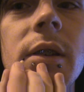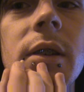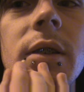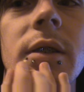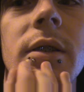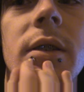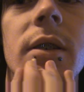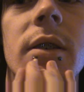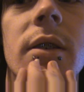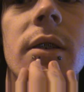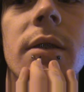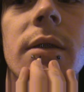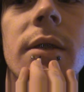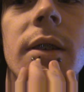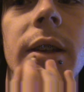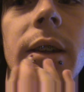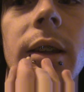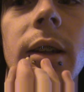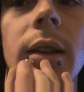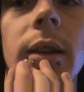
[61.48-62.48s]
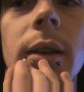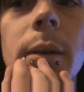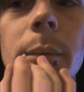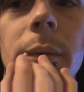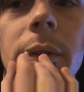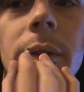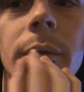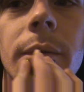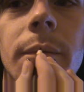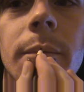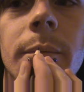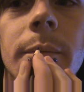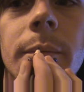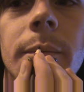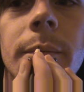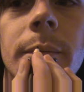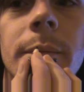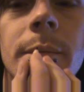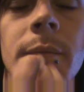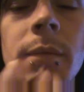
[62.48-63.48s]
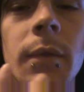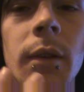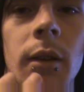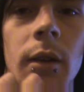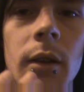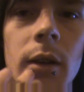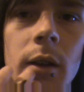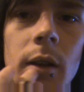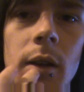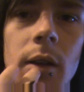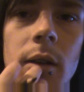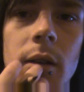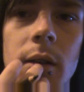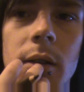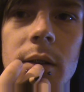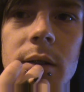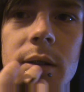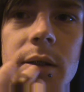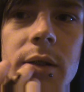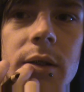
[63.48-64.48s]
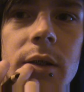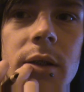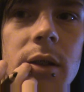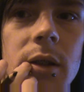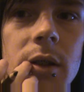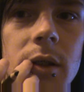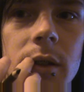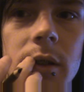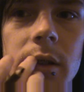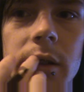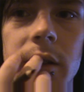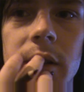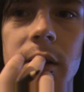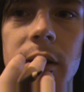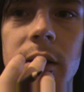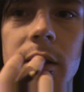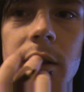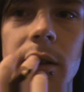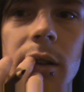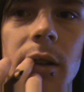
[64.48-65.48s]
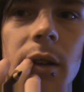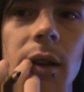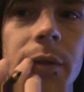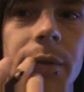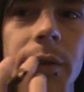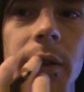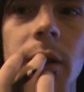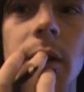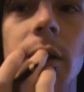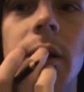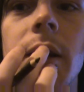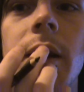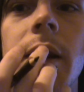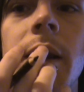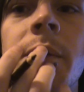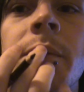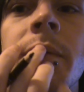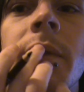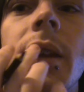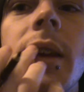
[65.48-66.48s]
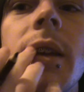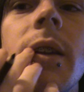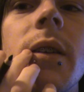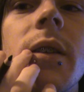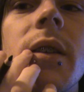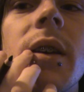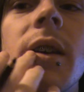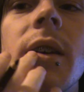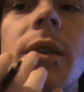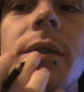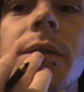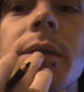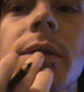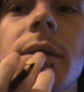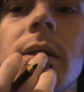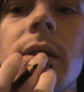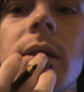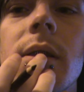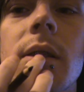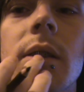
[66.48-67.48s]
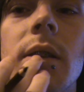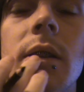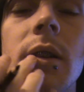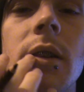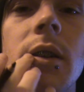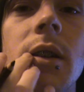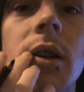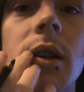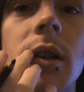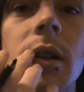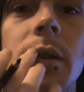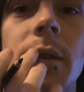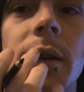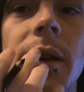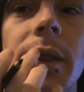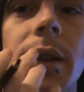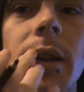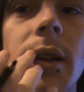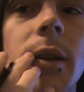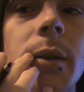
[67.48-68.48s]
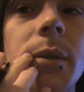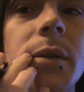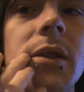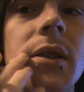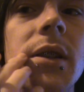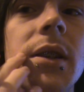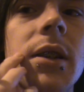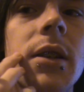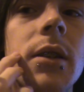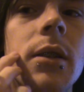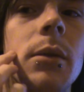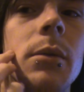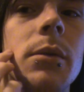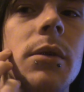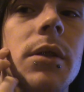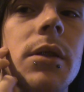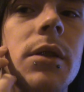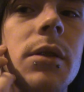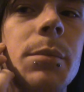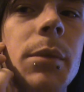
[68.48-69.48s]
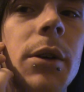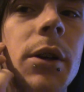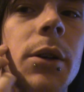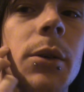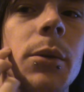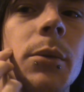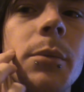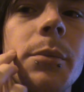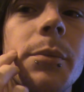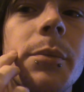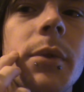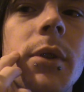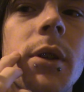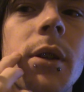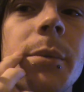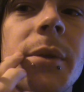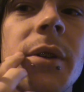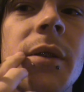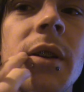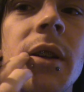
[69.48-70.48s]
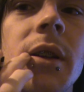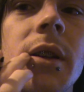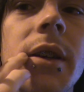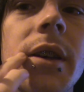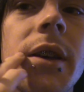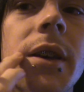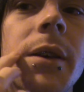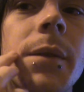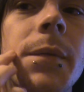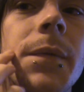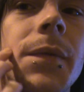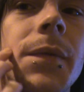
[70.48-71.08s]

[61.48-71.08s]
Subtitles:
going to start around the lips, because having a look at him, he does have the dark around the lips leading up to the smile coming around here,